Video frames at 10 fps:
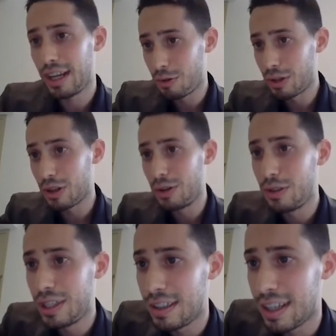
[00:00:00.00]
I don't want to go
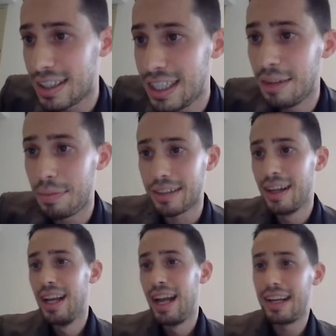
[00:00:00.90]
into details here, but
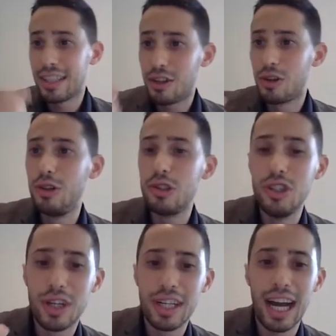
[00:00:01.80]
as a
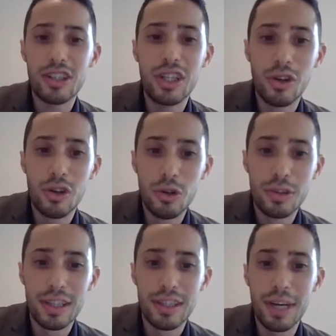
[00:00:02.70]
conclusion, you can actually
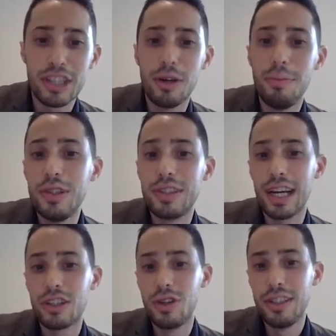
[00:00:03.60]
conclude that the measure mu is
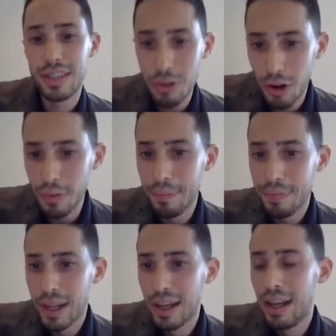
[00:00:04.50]
actually 0.
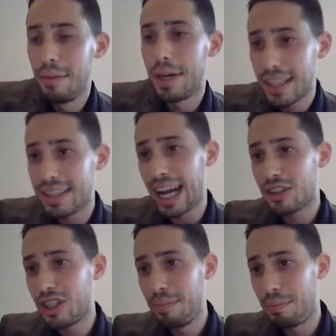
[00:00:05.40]
But this
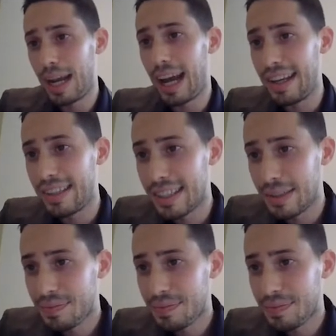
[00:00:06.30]
actually implies